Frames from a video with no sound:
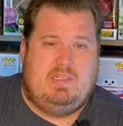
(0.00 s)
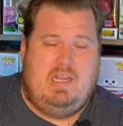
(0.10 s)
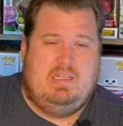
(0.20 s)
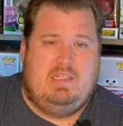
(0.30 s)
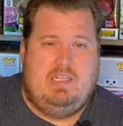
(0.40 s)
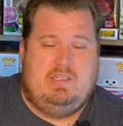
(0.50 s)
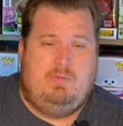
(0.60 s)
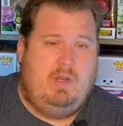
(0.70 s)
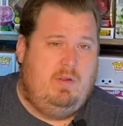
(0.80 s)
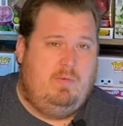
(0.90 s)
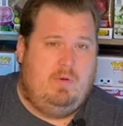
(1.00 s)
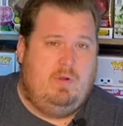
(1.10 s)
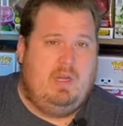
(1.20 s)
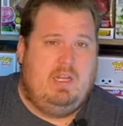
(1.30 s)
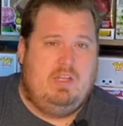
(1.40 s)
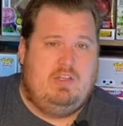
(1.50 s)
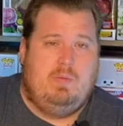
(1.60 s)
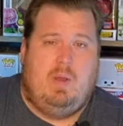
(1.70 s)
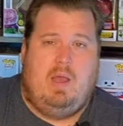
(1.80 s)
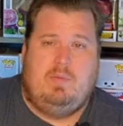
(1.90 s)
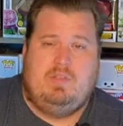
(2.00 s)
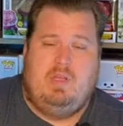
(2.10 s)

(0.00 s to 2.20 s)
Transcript: size of this, we don't, we're only getting the two pops.